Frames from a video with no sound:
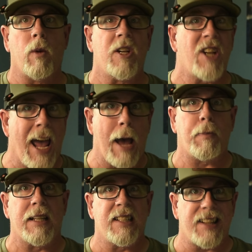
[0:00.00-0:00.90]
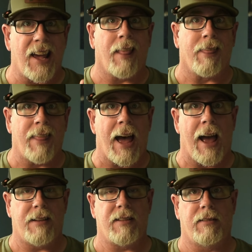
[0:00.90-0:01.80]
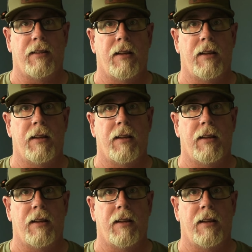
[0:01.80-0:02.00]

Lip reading: which happens a lot.